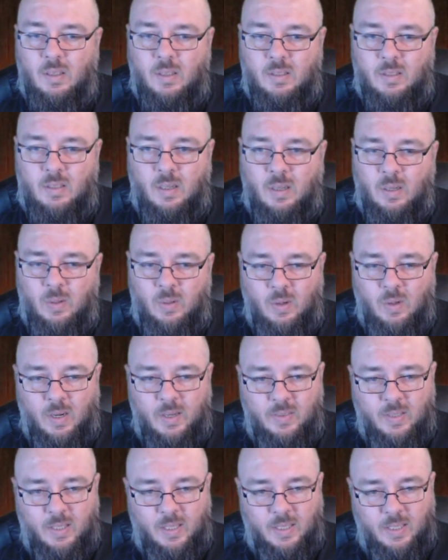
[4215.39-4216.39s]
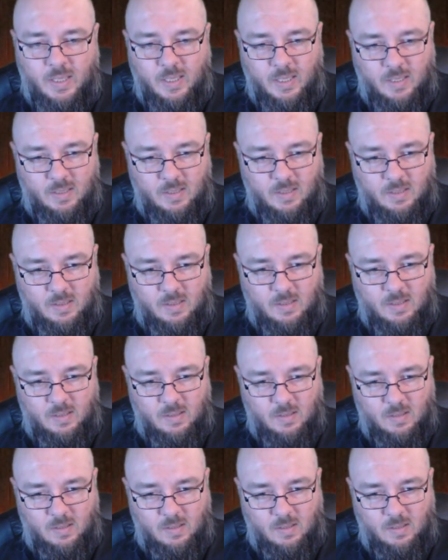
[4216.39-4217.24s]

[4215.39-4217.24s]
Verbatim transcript: So I think it's